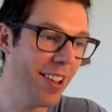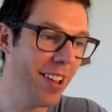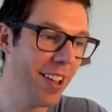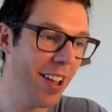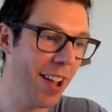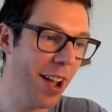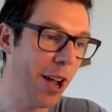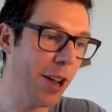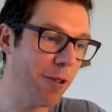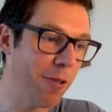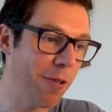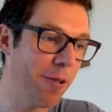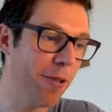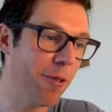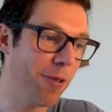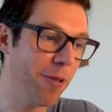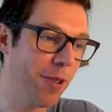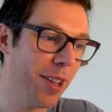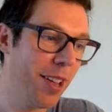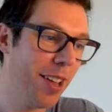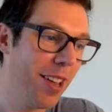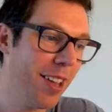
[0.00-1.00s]

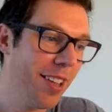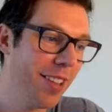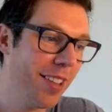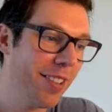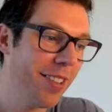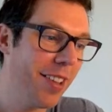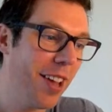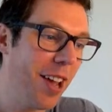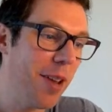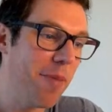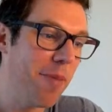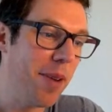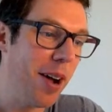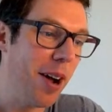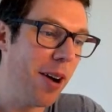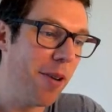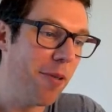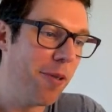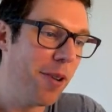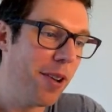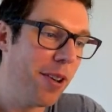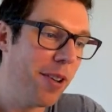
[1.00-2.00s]
Andrew saying
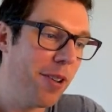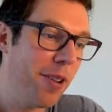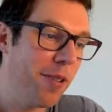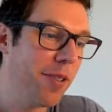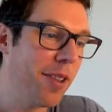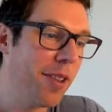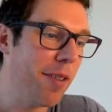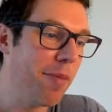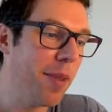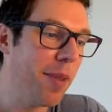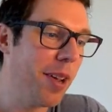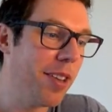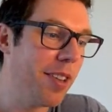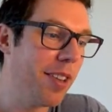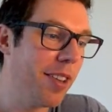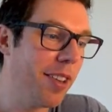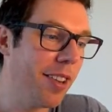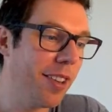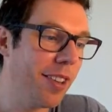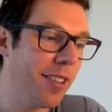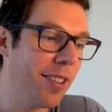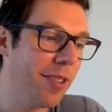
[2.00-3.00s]
about when you used to have
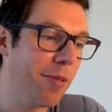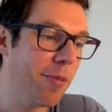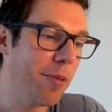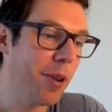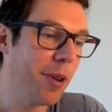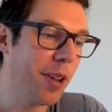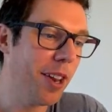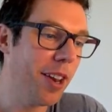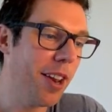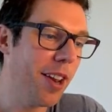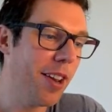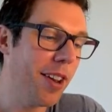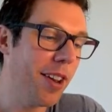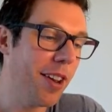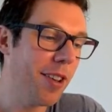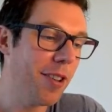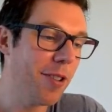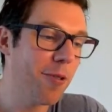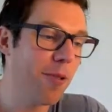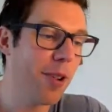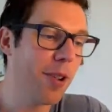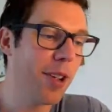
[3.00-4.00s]
meetings working in the
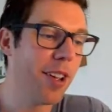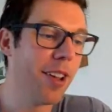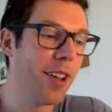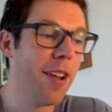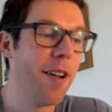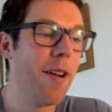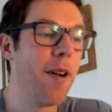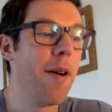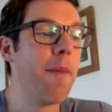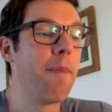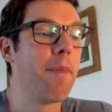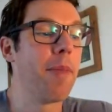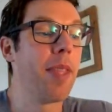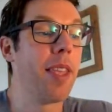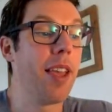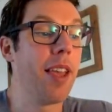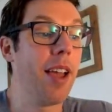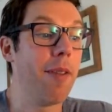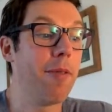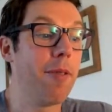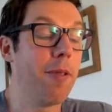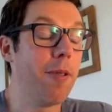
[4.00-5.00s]
industry,
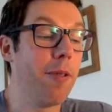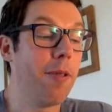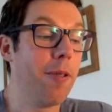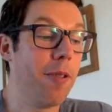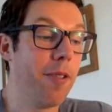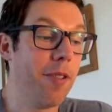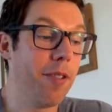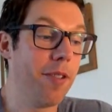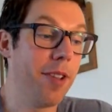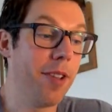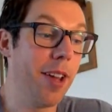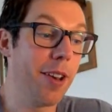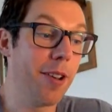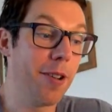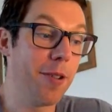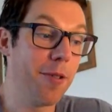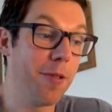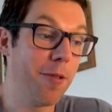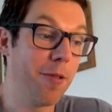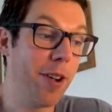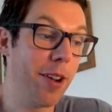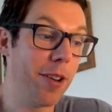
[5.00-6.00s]
have your
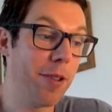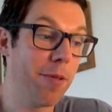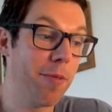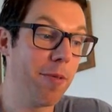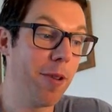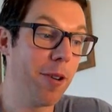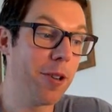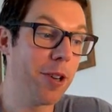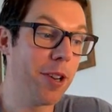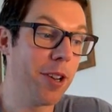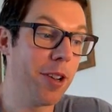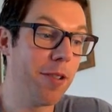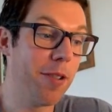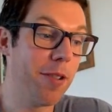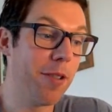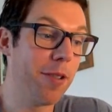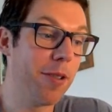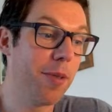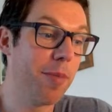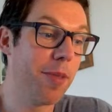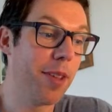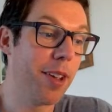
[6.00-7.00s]
technical director watching you
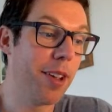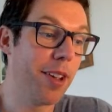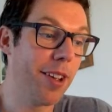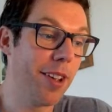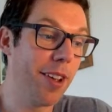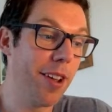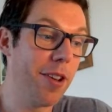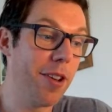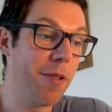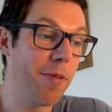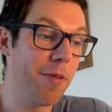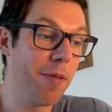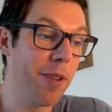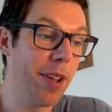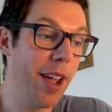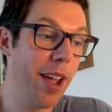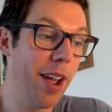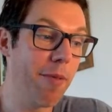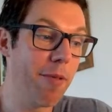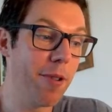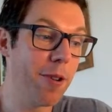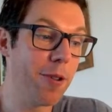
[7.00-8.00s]
do something and you'd
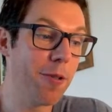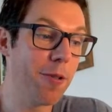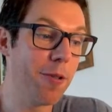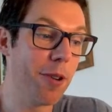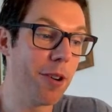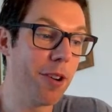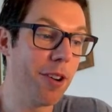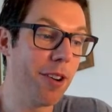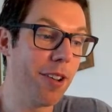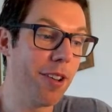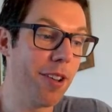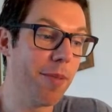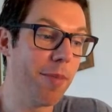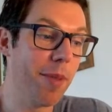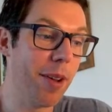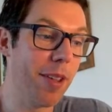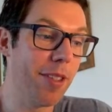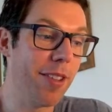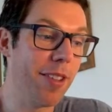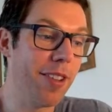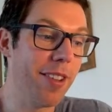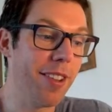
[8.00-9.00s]
forget every shortcut and
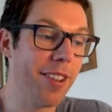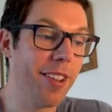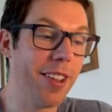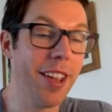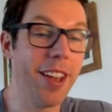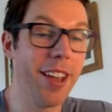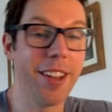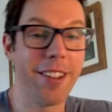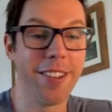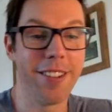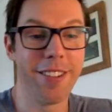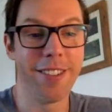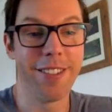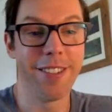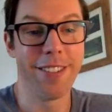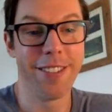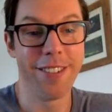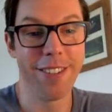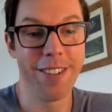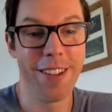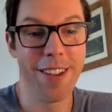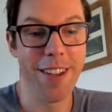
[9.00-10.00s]
method. Yeah,
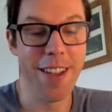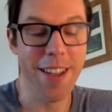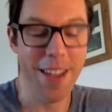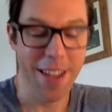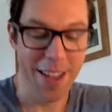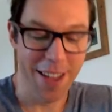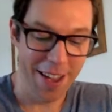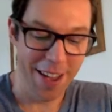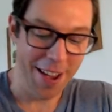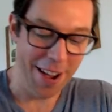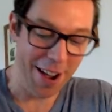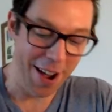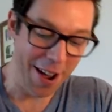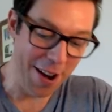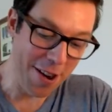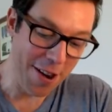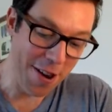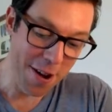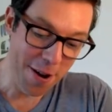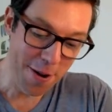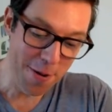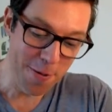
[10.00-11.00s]
I
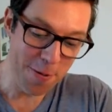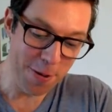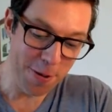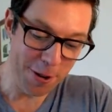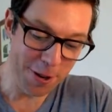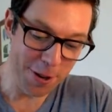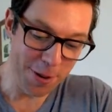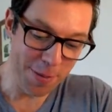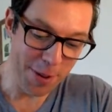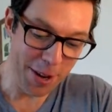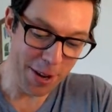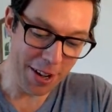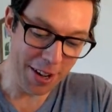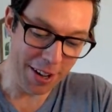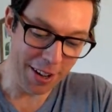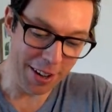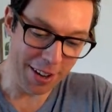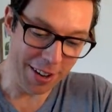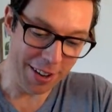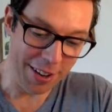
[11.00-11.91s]
know what you mean.